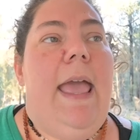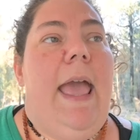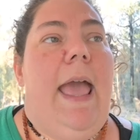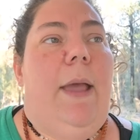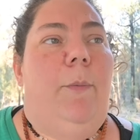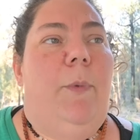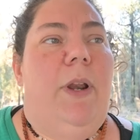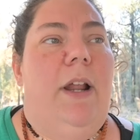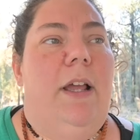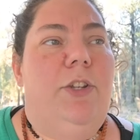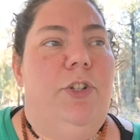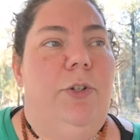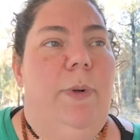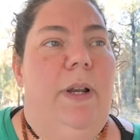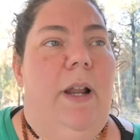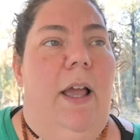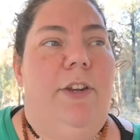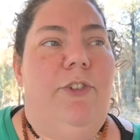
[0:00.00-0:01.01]
And when I
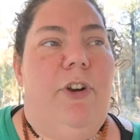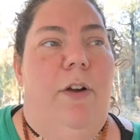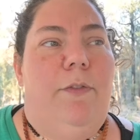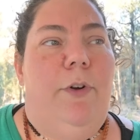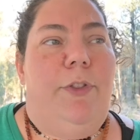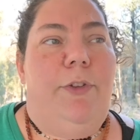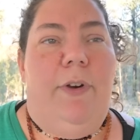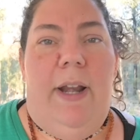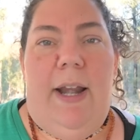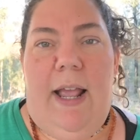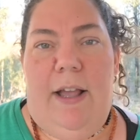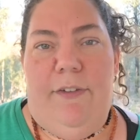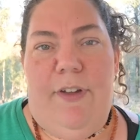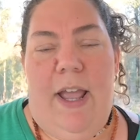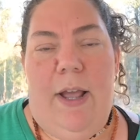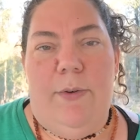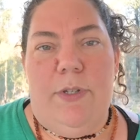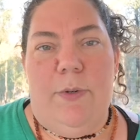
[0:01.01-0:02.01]
do it, I travel 3.5
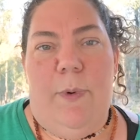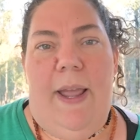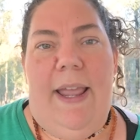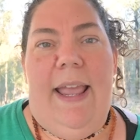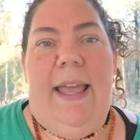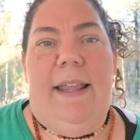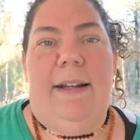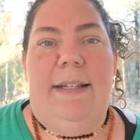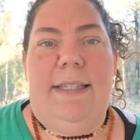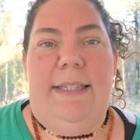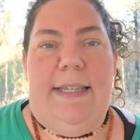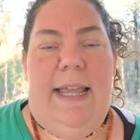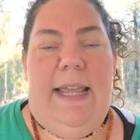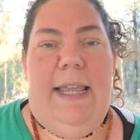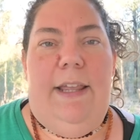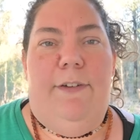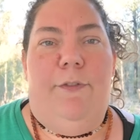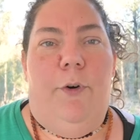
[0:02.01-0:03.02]
hours away and I
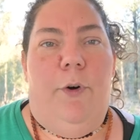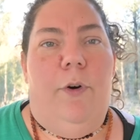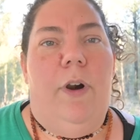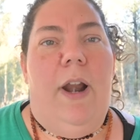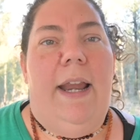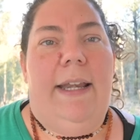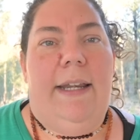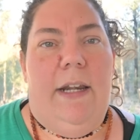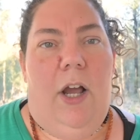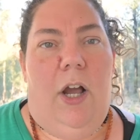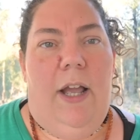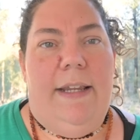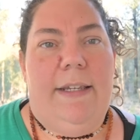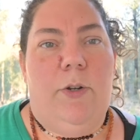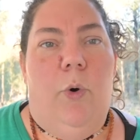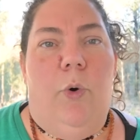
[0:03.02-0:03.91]
stay for a night